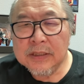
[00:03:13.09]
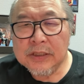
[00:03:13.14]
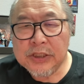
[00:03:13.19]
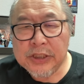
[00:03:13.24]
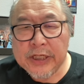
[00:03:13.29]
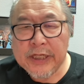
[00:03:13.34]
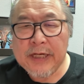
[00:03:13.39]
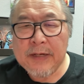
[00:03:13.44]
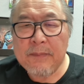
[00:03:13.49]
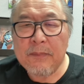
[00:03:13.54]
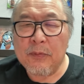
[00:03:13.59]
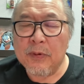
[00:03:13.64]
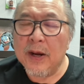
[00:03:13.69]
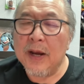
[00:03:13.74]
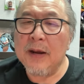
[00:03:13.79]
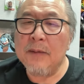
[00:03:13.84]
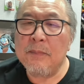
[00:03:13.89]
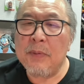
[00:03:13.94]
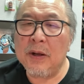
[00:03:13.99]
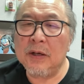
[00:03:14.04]
cheap, when
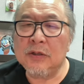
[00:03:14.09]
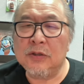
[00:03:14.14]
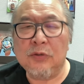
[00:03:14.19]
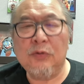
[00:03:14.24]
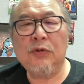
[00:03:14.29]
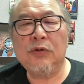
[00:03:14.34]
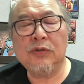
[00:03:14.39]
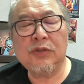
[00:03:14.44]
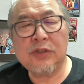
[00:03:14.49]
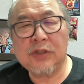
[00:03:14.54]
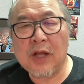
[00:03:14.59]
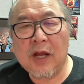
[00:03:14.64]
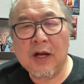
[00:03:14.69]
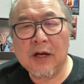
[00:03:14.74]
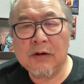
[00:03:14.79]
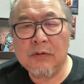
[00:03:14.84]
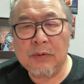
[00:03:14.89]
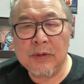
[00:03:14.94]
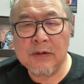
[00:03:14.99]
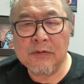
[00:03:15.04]
I had bought Google
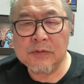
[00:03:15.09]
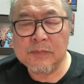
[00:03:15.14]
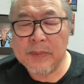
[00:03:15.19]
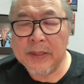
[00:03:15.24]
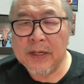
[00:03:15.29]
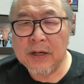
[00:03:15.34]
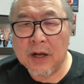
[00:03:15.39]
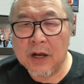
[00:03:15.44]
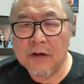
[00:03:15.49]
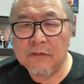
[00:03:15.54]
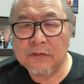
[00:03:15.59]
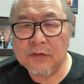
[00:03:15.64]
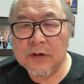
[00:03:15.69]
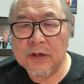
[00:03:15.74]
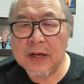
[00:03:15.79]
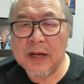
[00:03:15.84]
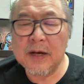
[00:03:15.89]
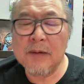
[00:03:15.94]
stock when it was being offered,